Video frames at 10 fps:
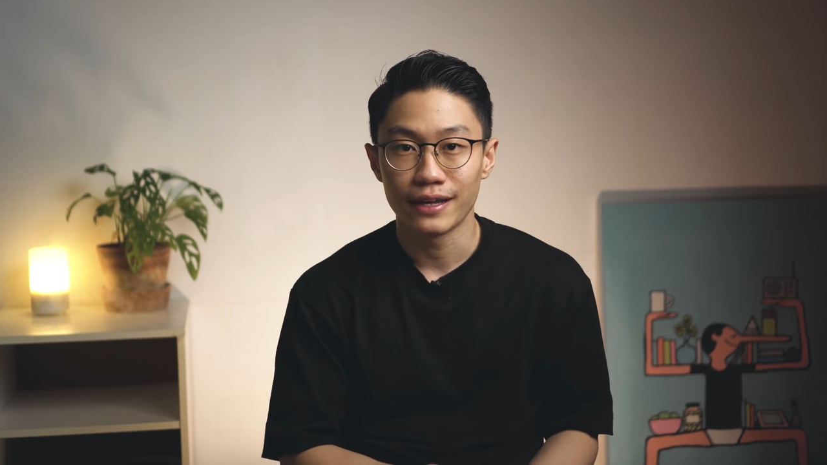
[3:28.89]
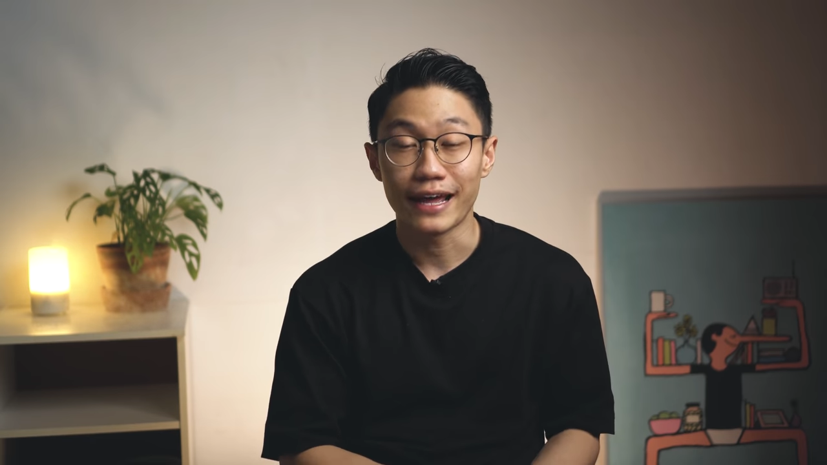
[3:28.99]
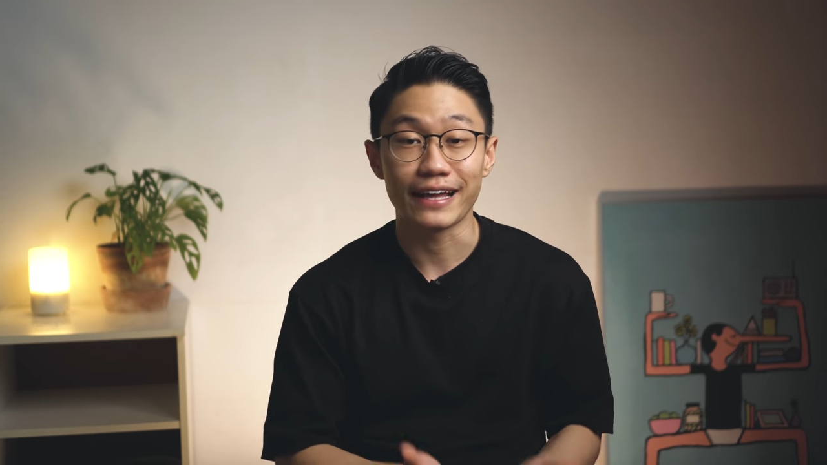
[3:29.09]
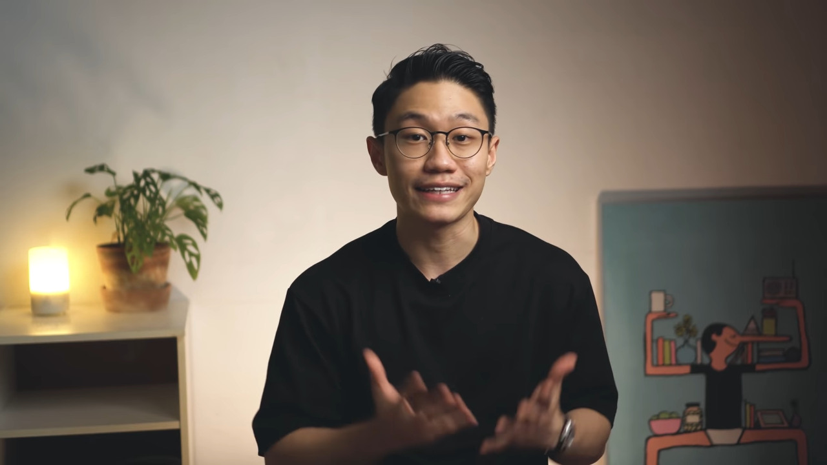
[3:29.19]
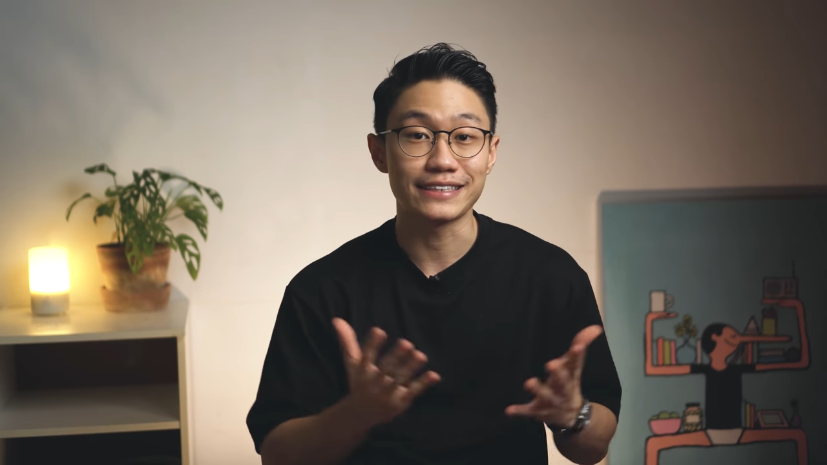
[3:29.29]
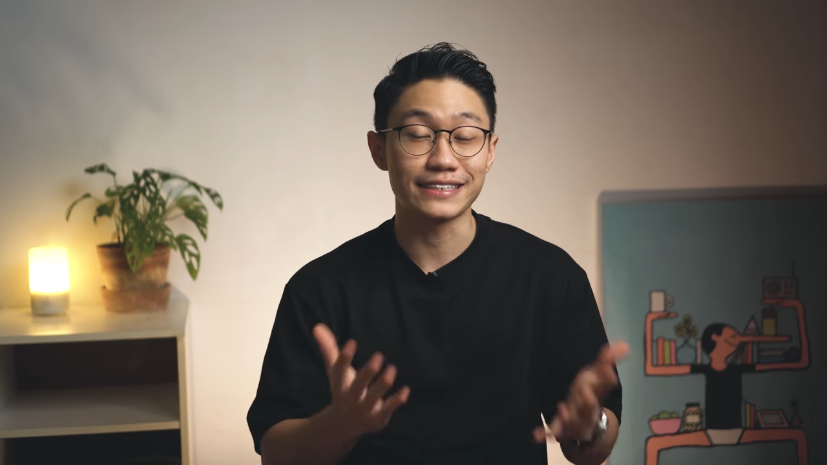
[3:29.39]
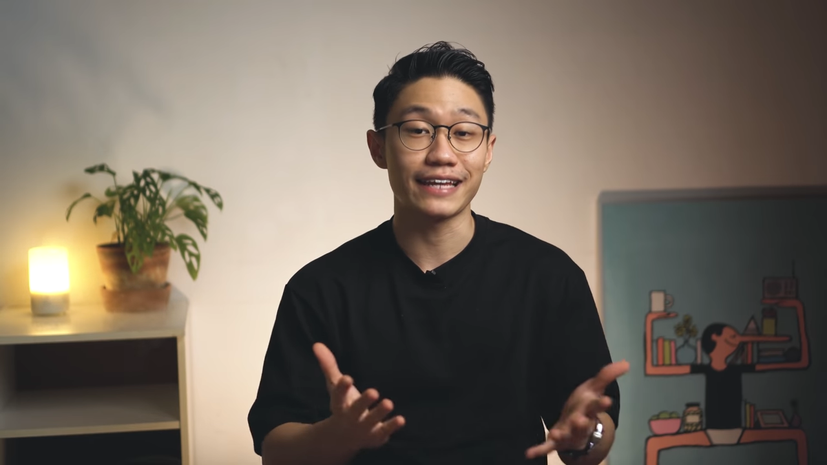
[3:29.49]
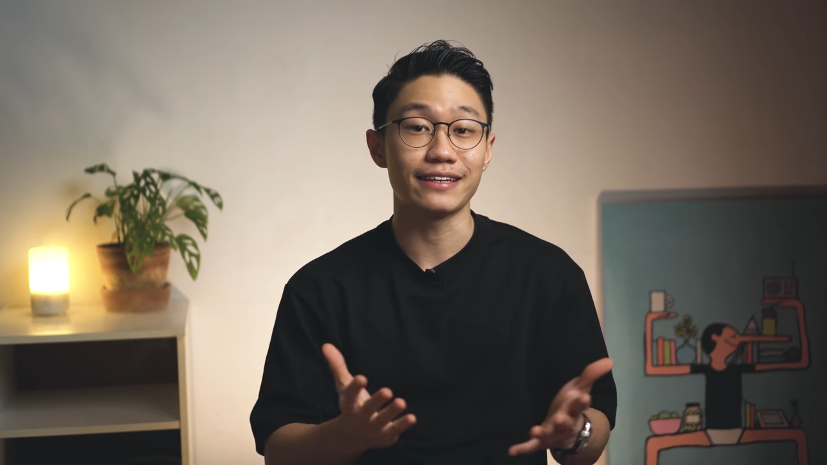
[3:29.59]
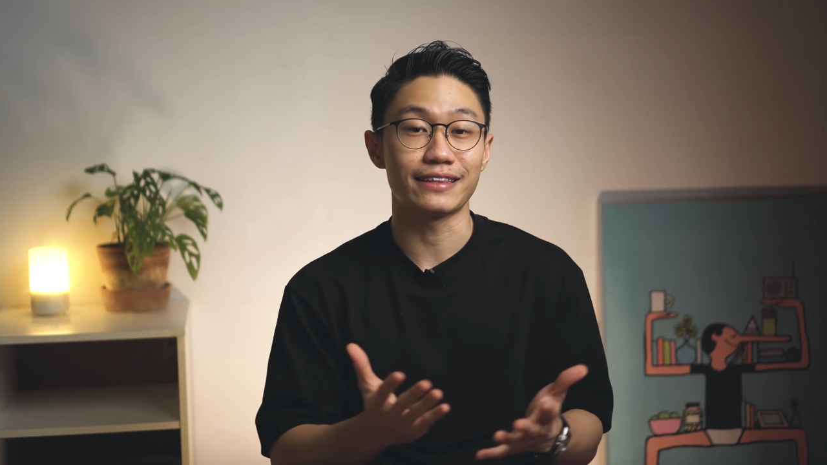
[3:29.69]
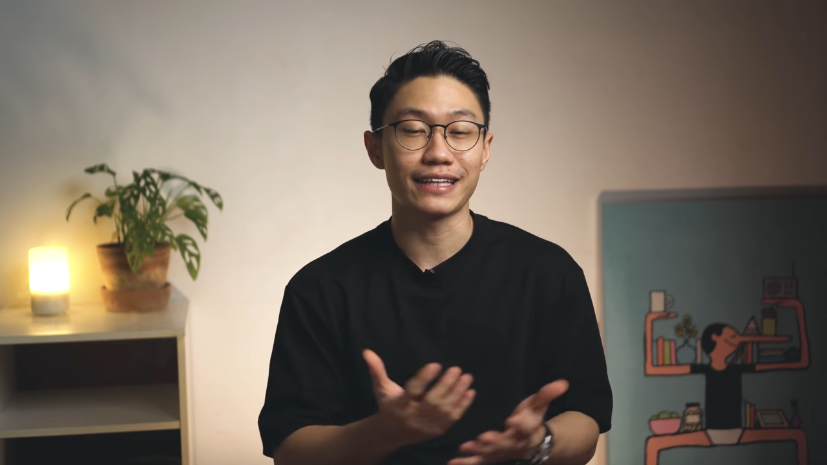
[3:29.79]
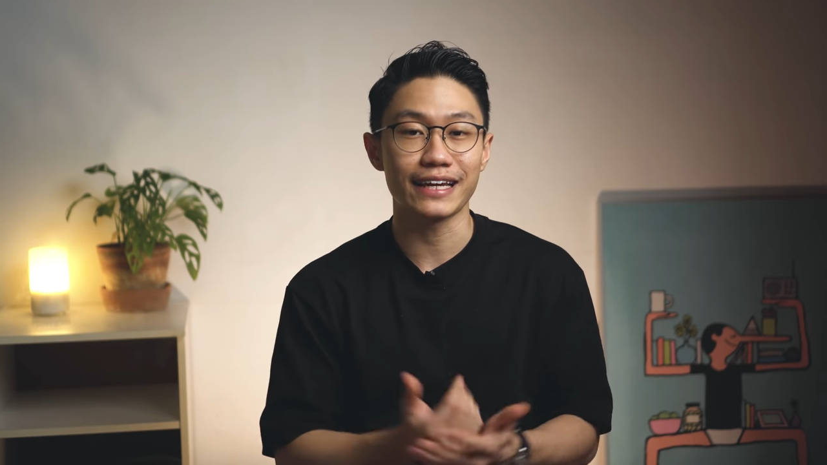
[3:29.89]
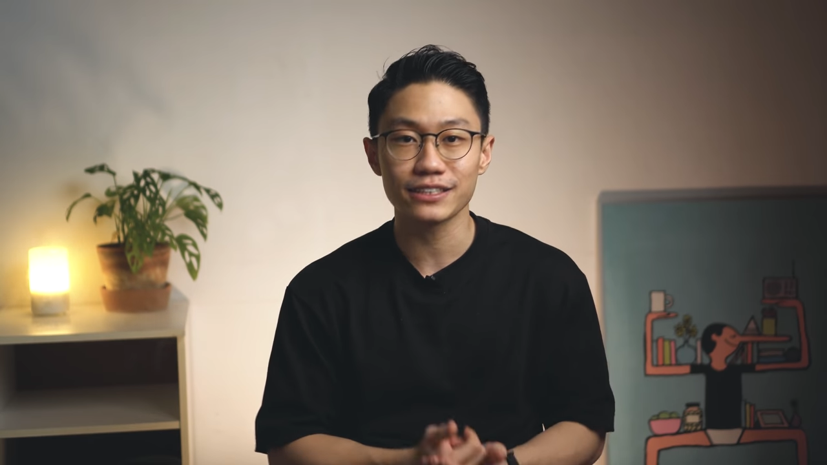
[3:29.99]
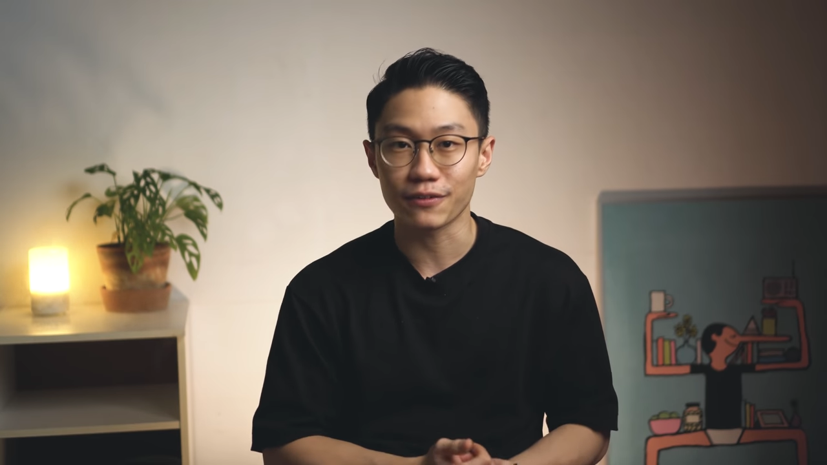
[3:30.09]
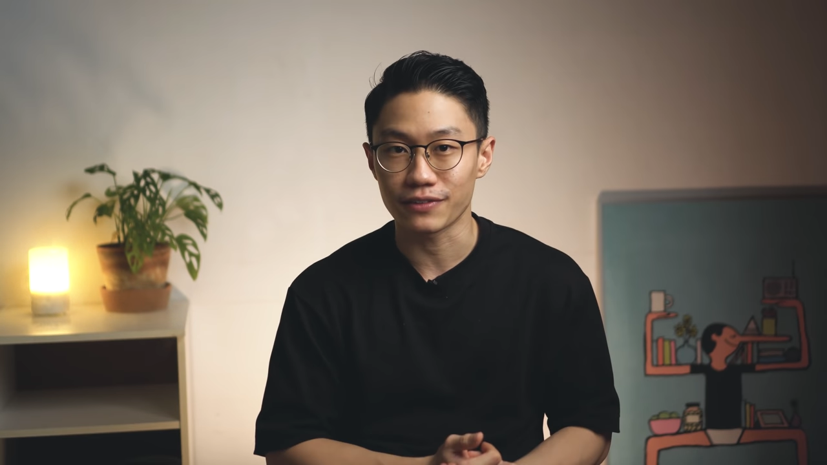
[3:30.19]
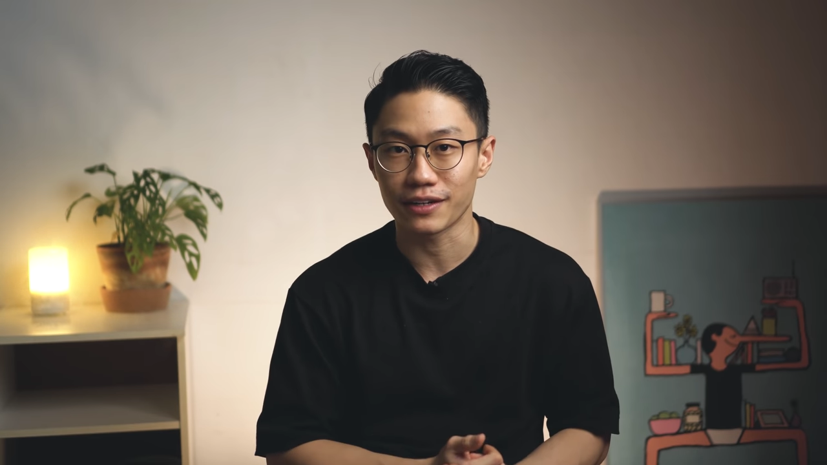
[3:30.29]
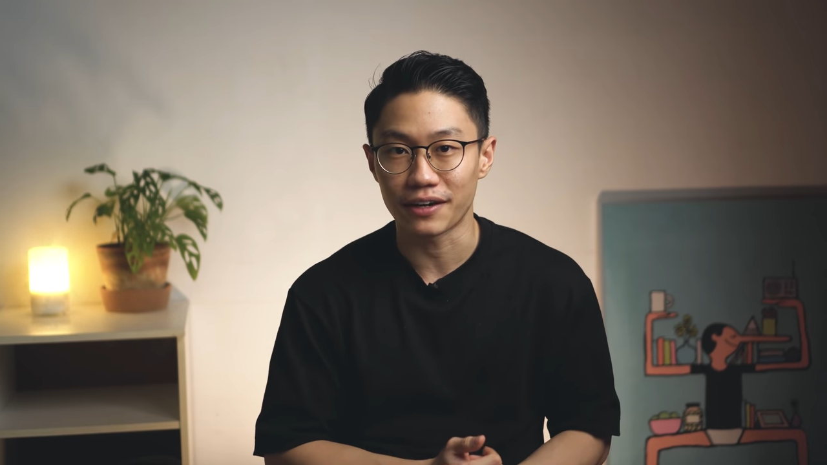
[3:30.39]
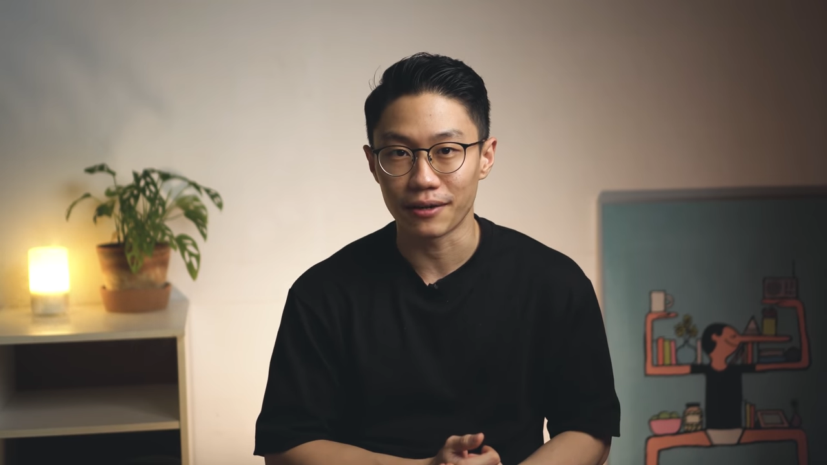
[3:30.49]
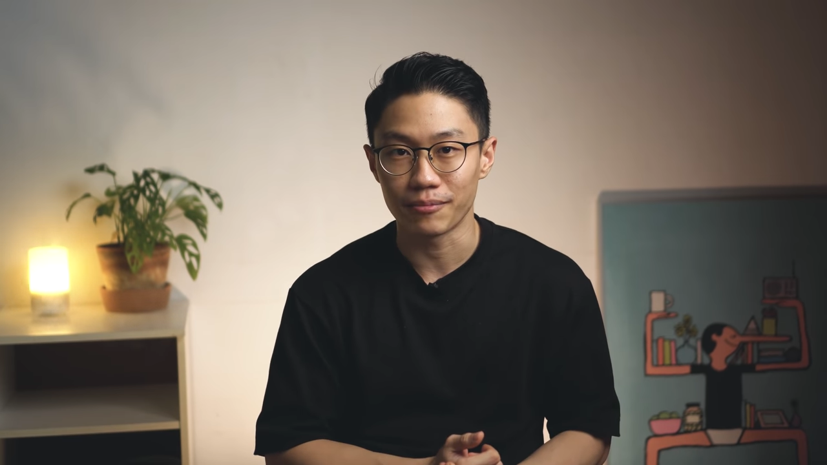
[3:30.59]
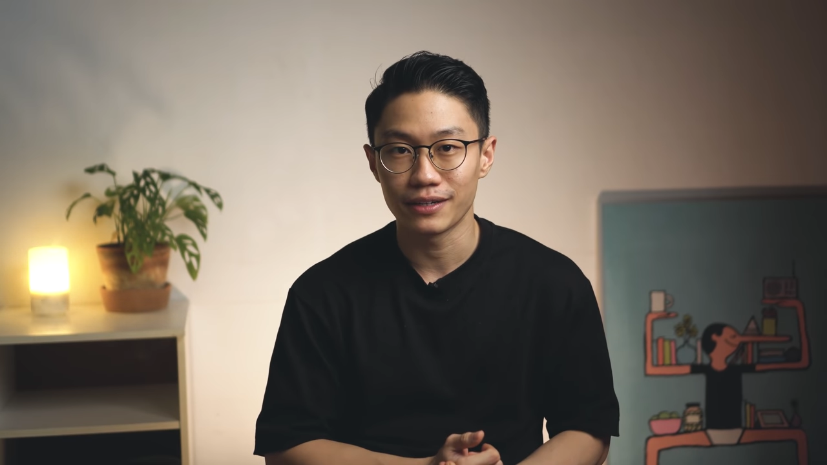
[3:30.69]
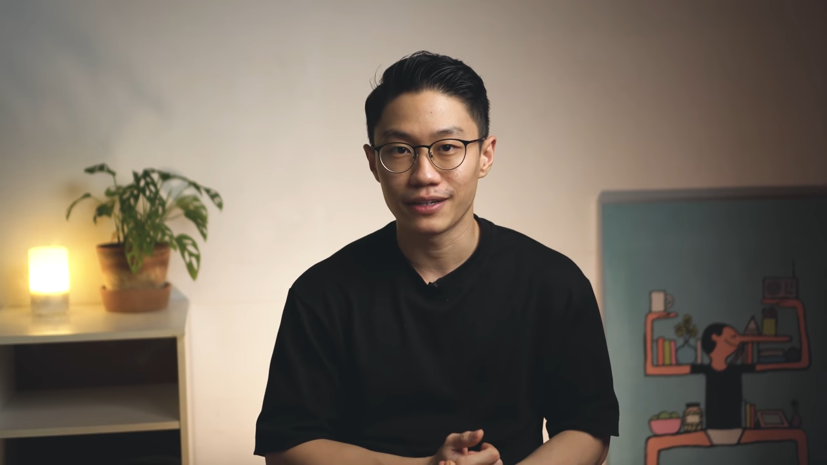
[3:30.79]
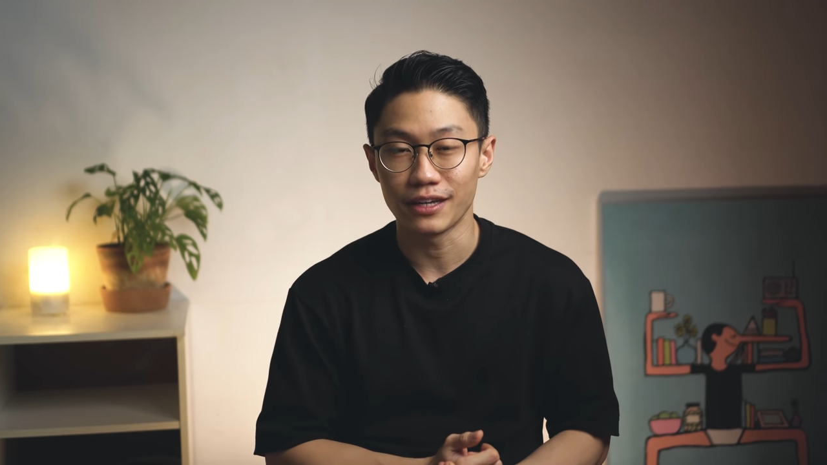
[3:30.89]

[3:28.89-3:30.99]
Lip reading: and can stand the test of time,